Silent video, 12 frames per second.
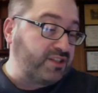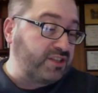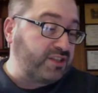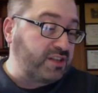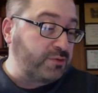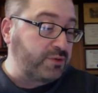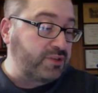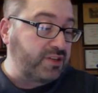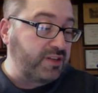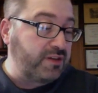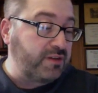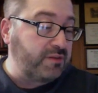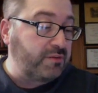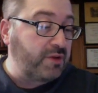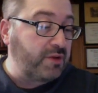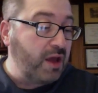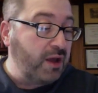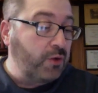just interested in
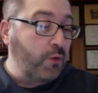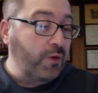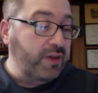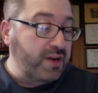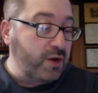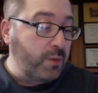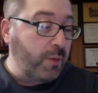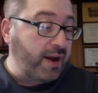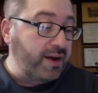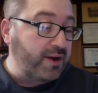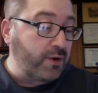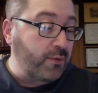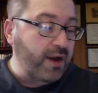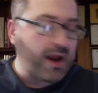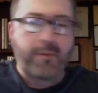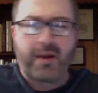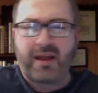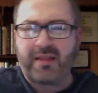going year by year right
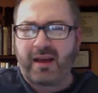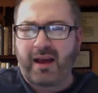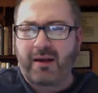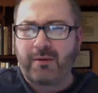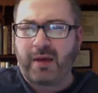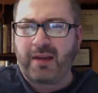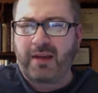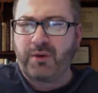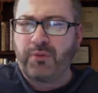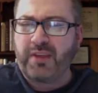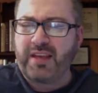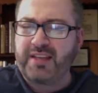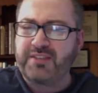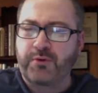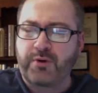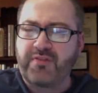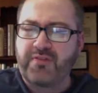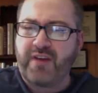now. I mean, I don't think he's
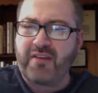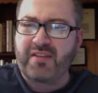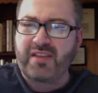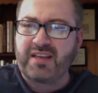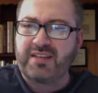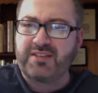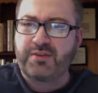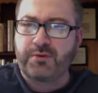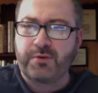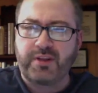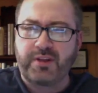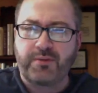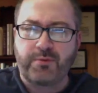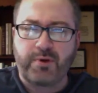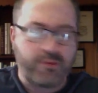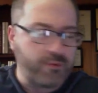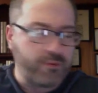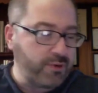35. I think he's 33 or 30.